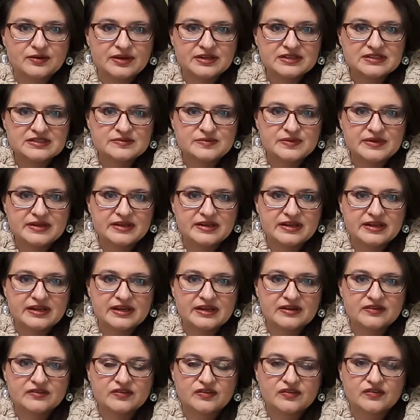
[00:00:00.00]
going to be a
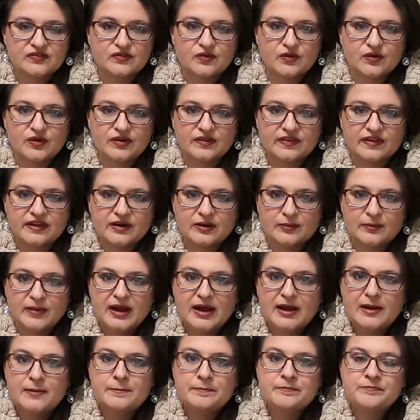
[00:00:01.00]
gift for their
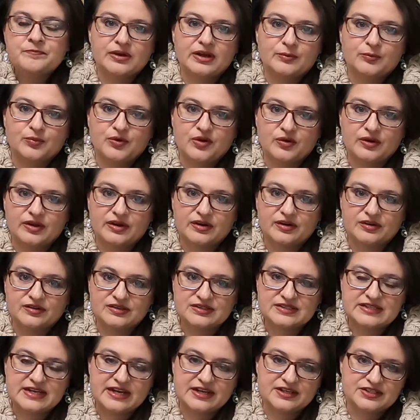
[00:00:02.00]
mom who had broken her
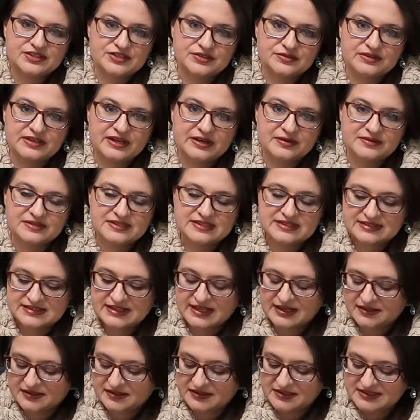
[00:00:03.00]
statue that was
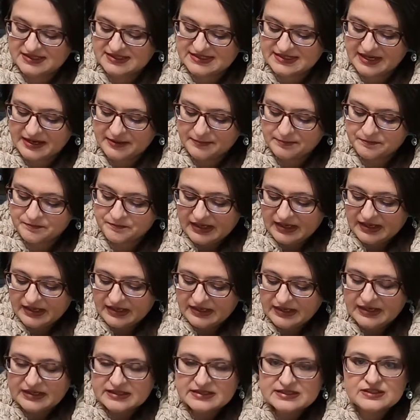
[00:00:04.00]
exactly the same,
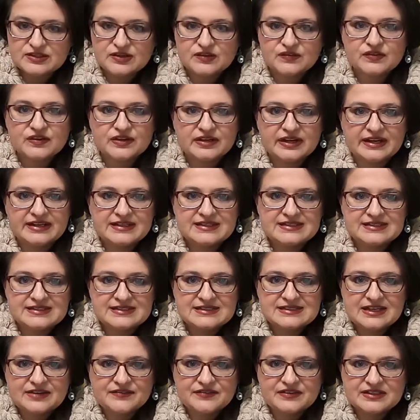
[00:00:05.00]
and it sold for
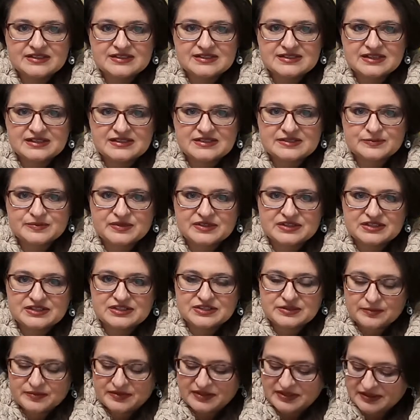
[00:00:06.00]
$19.76 plus
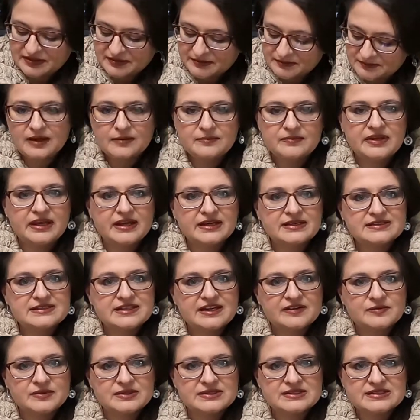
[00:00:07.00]
shipping. Up next,
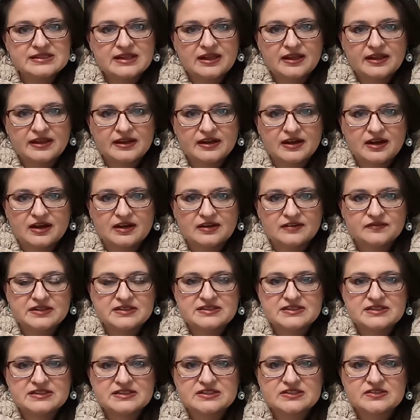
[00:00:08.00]
I've been selling off
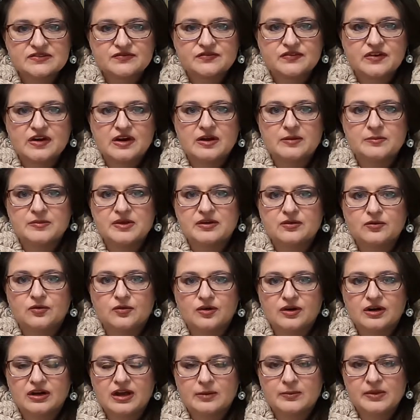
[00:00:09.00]
pieces from an
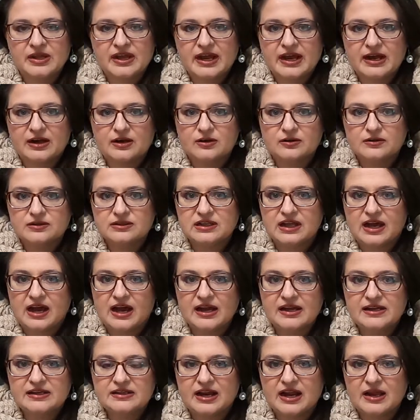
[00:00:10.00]
origami owl
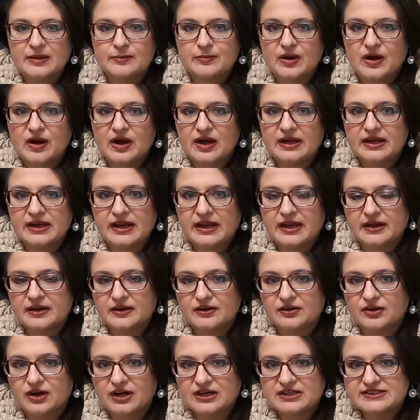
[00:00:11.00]
lot that I bought at
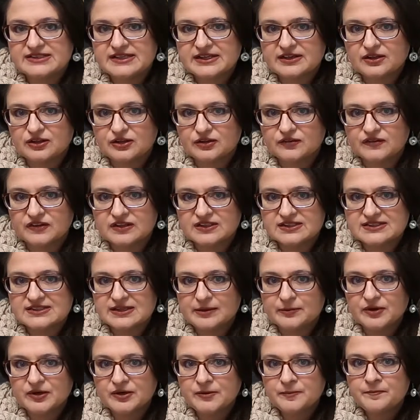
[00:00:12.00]
a garage sale over the
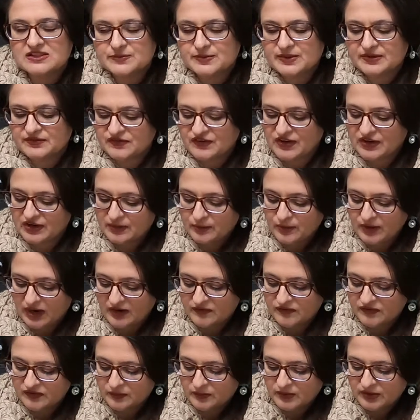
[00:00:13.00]
summer. It's been very
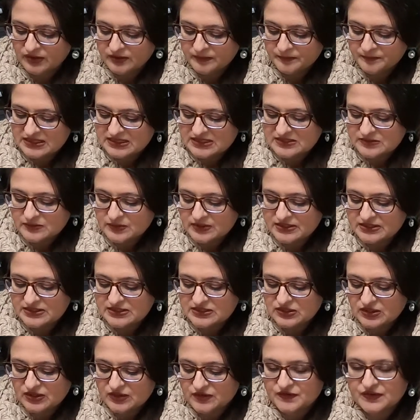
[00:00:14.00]
profitable. This one
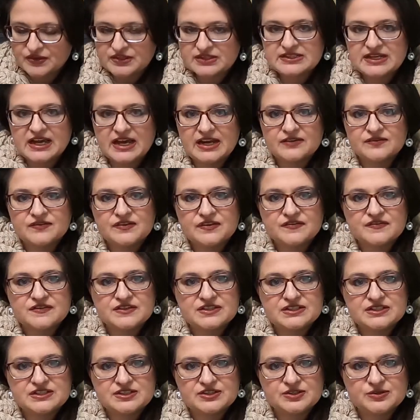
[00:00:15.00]
sold for
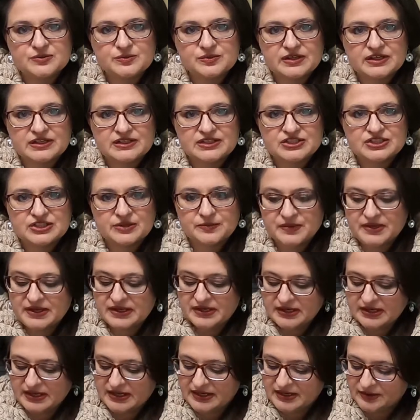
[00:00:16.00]
$10.52 plus
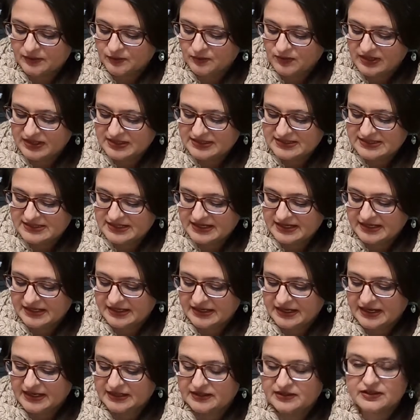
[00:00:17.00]
shipping and it was
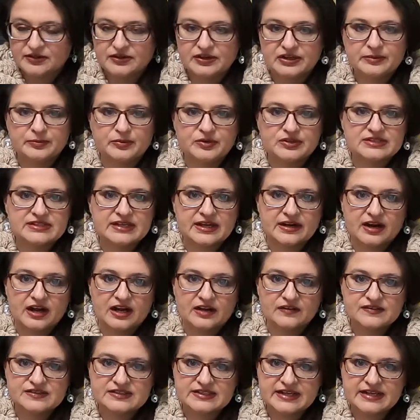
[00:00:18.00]
in a 30% off